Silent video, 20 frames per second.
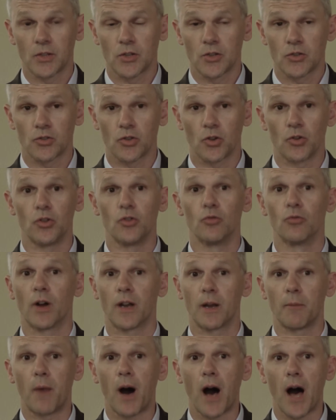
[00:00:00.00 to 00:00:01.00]
So you
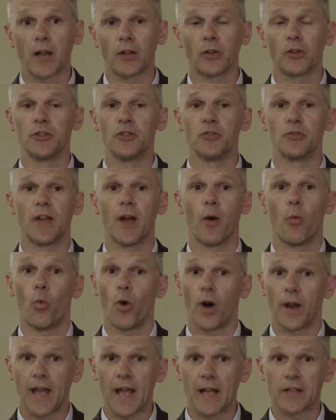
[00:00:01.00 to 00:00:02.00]
run a model and you get
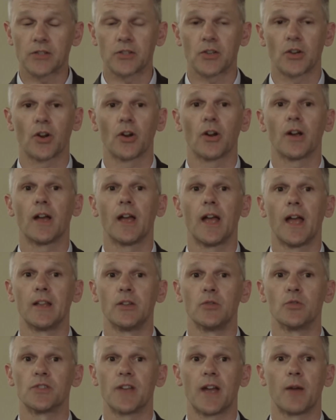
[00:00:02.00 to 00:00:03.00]
one answer and
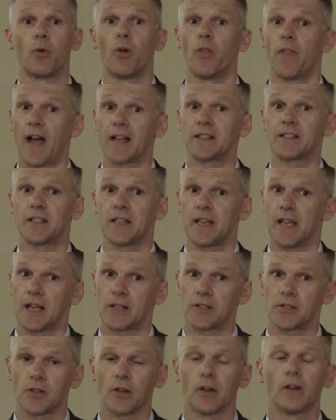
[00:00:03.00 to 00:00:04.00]
you say, well, that's the
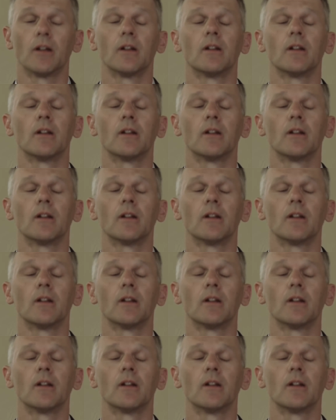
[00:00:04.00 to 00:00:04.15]
answer.